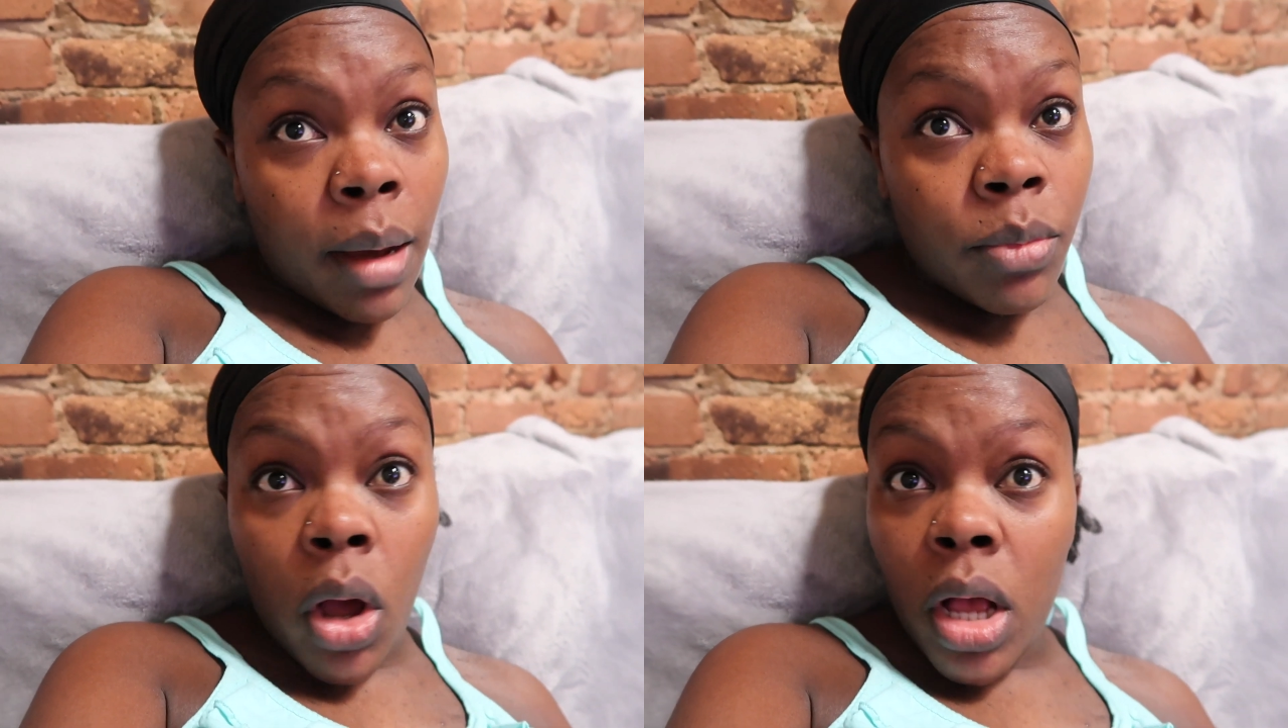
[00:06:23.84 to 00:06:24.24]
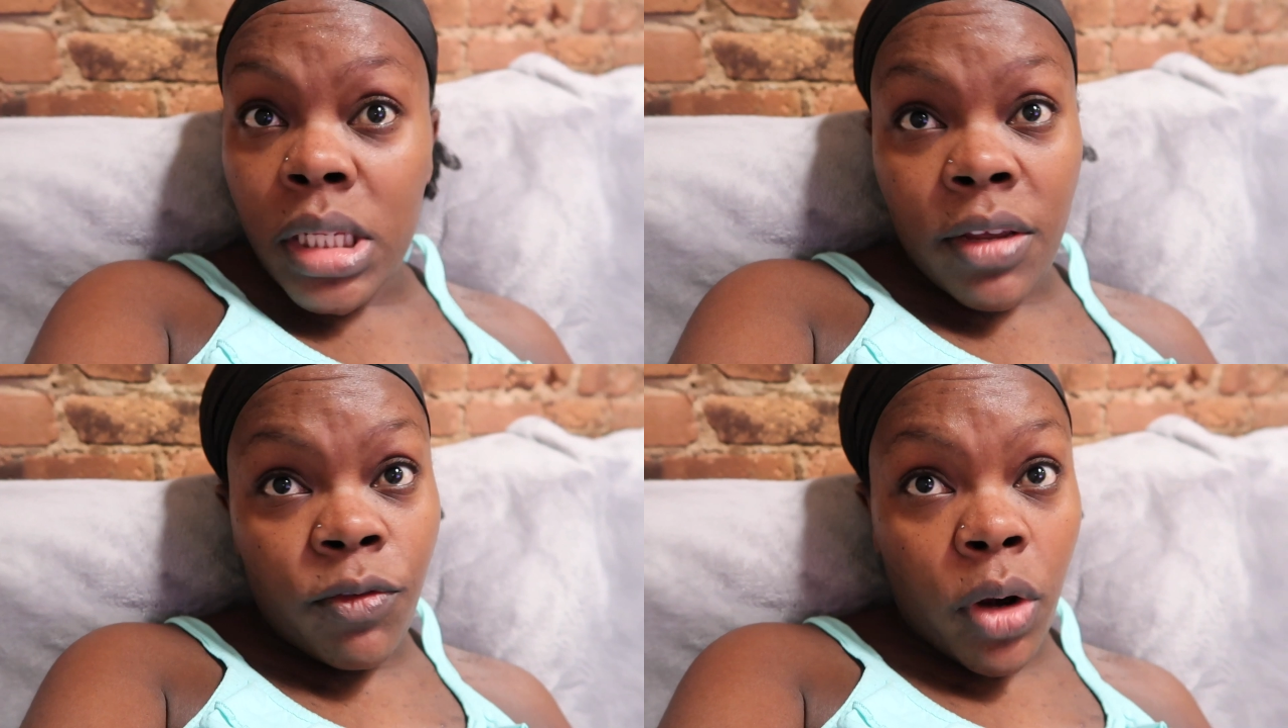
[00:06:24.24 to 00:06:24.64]
I'm not
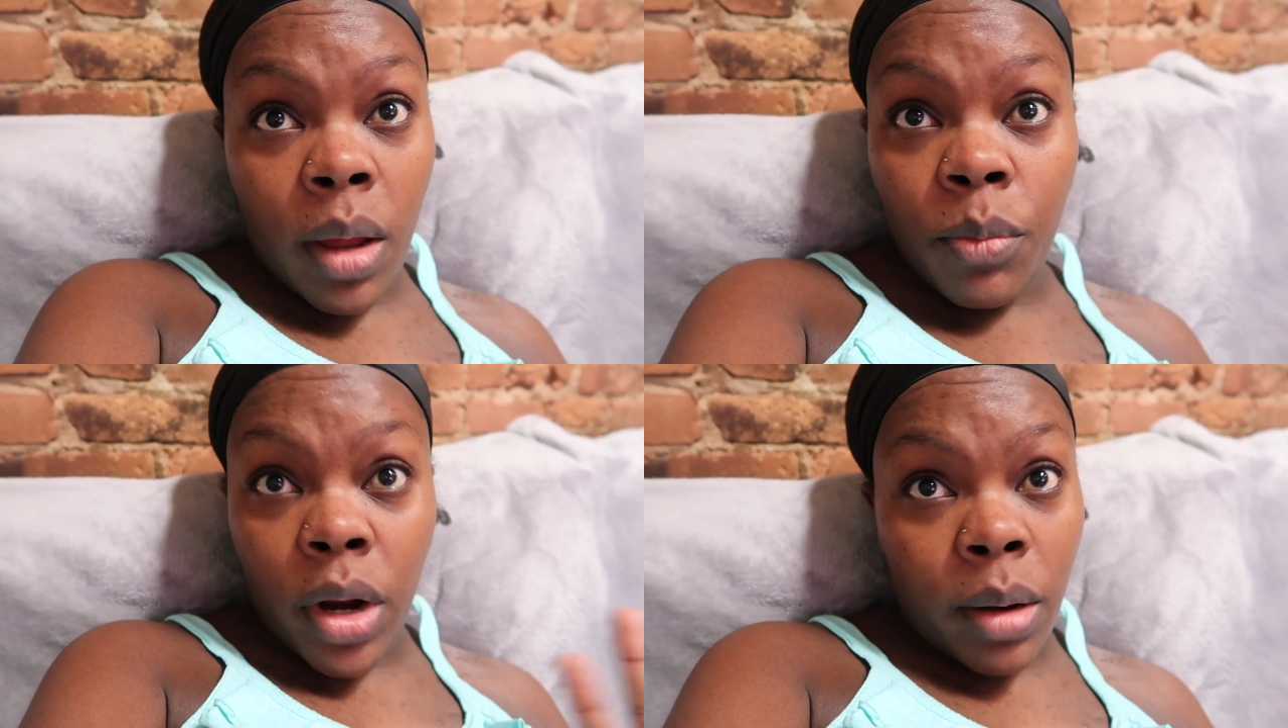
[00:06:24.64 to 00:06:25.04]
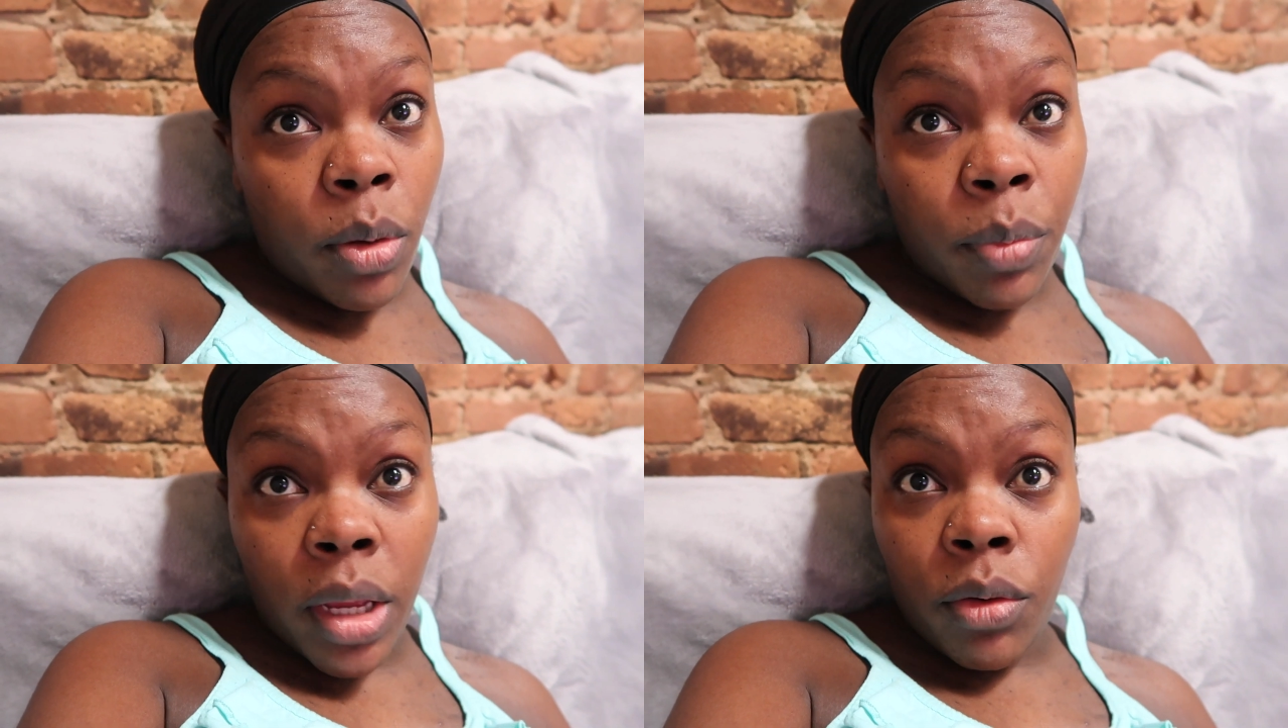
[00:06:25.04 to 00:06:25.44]
asking for an upgrade. I'm
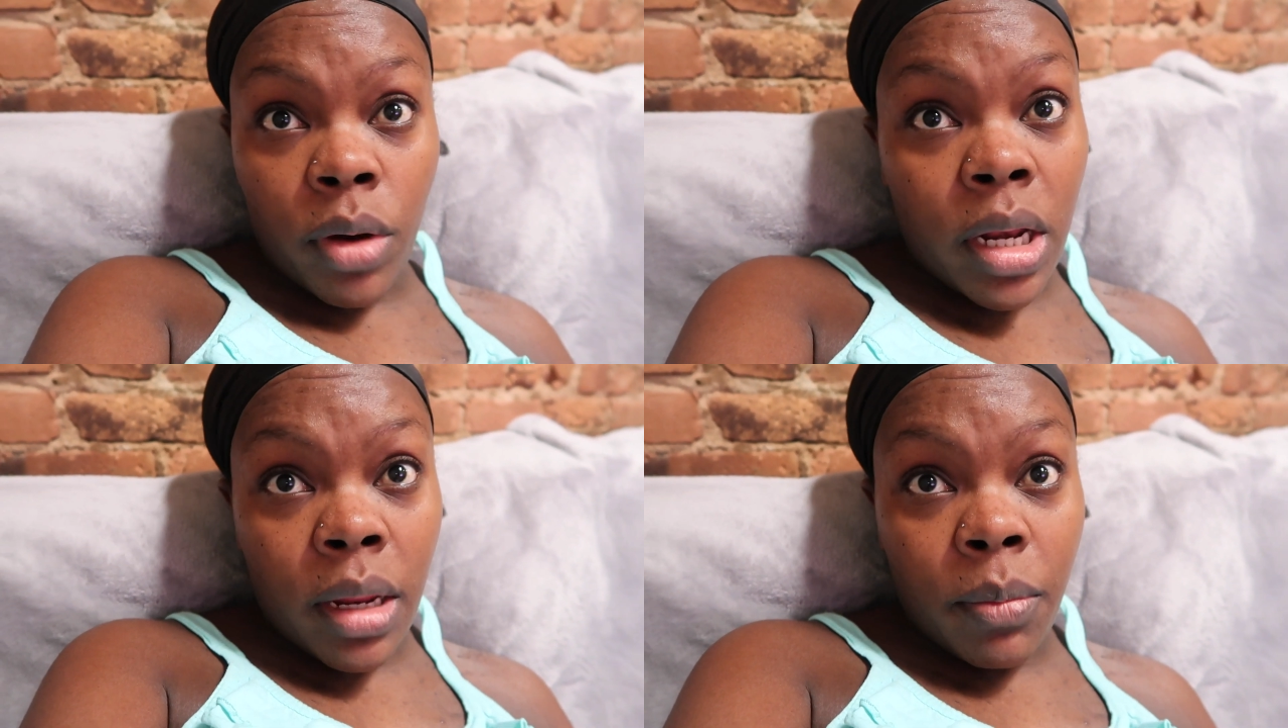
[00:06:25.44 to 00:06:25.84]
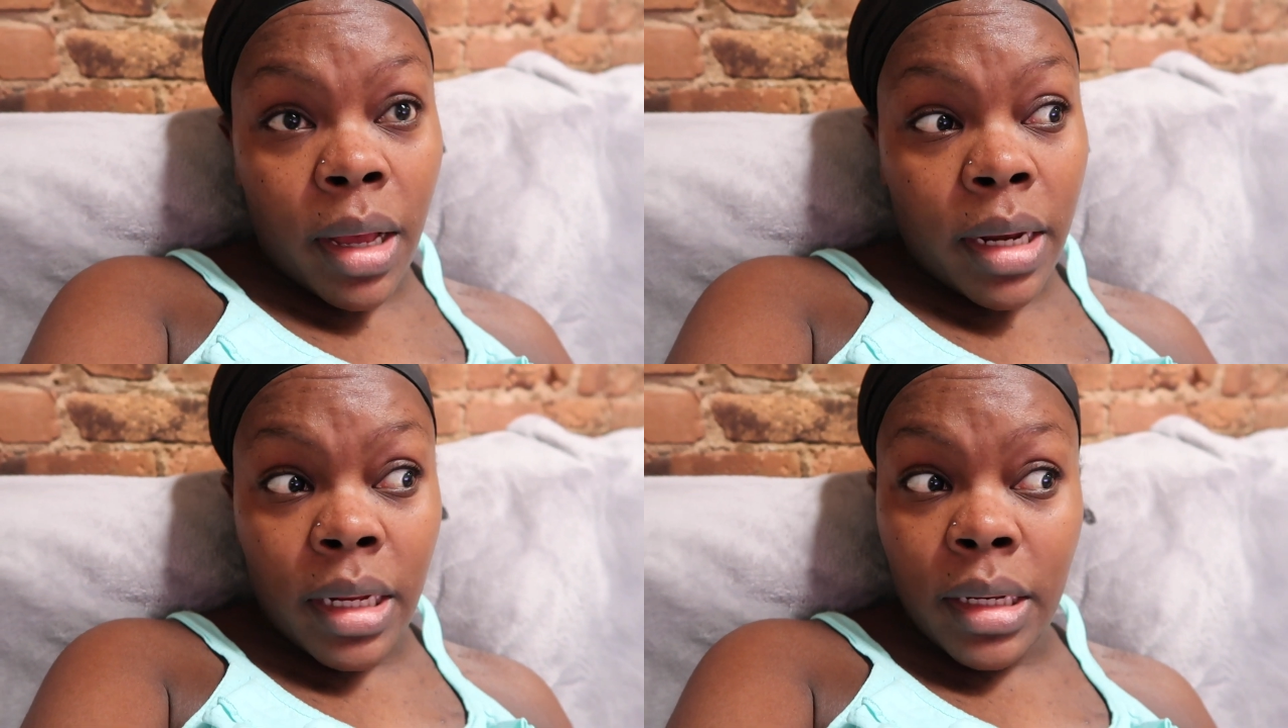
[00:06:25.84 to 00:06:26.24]
not being greedy,
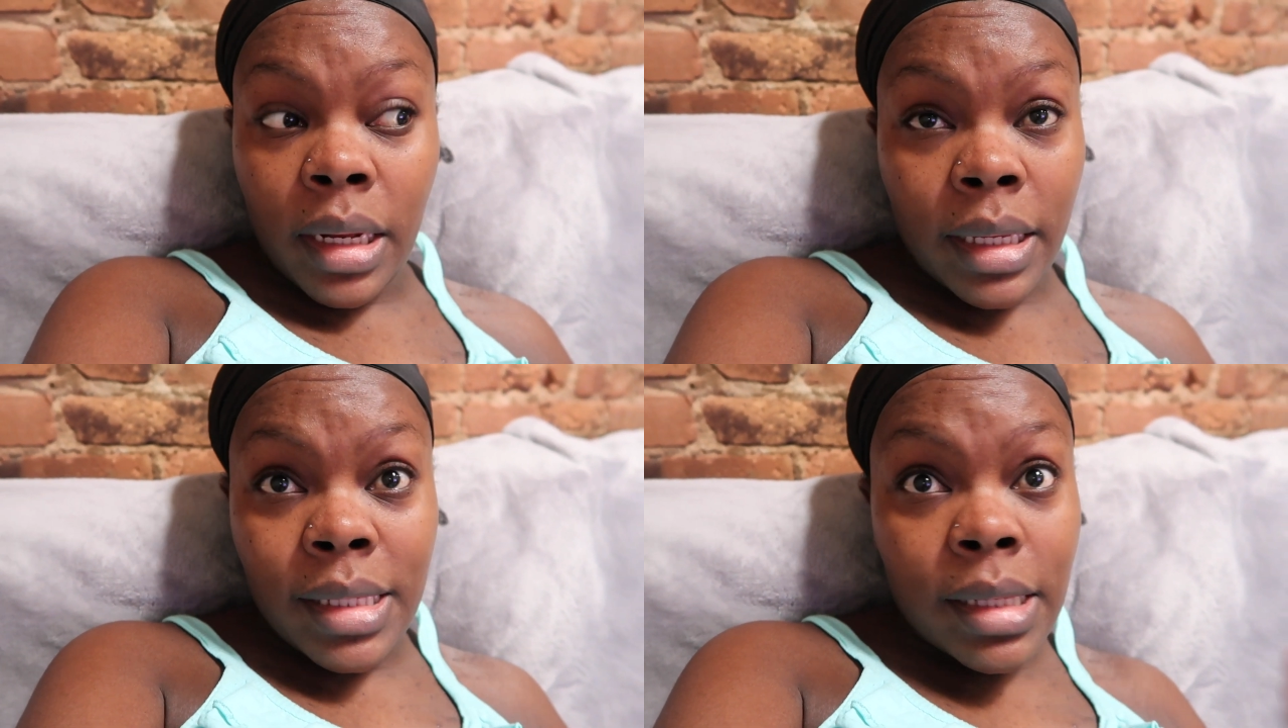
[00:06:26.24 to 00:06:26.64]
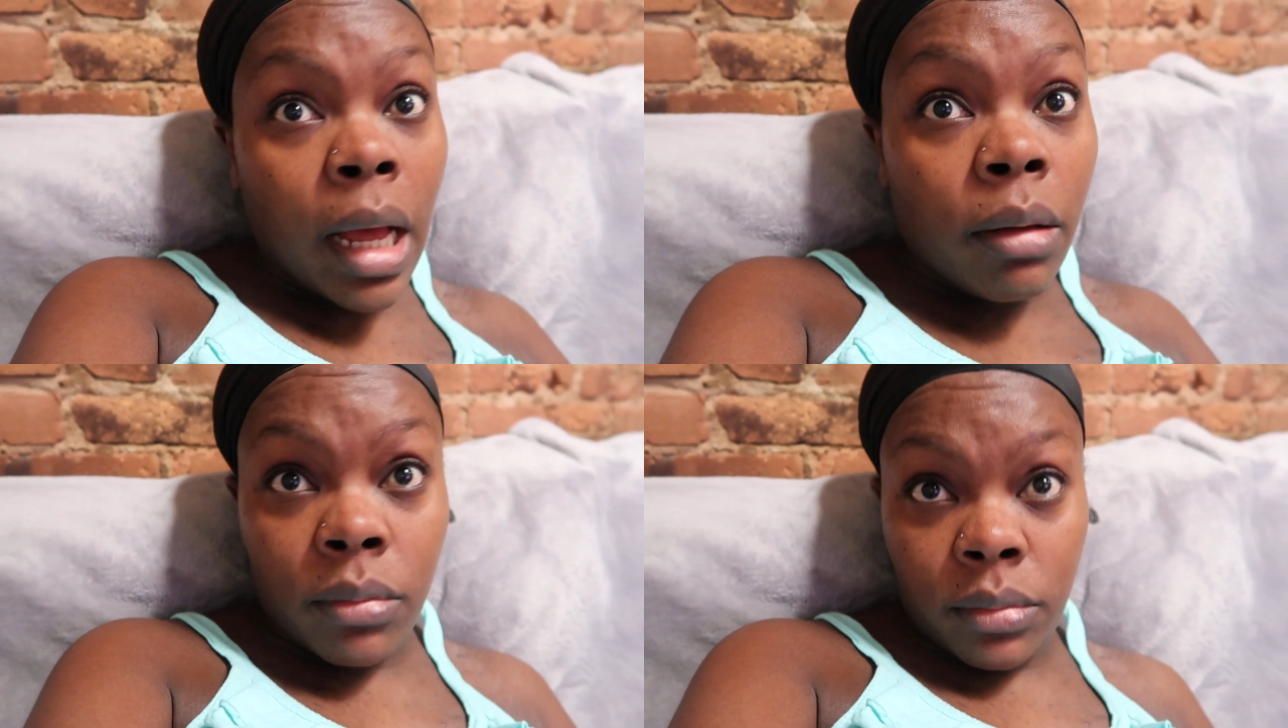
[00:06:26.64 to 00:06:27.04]
but I need like
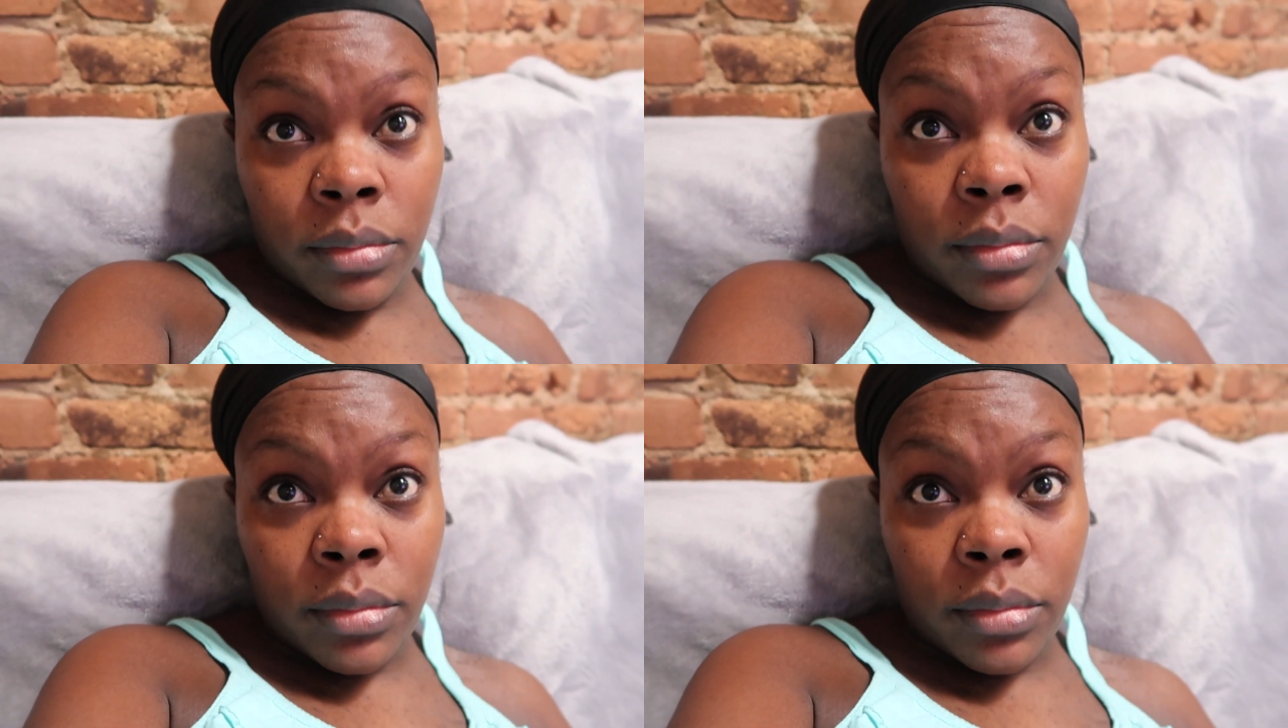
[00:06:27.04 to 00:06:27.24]
something.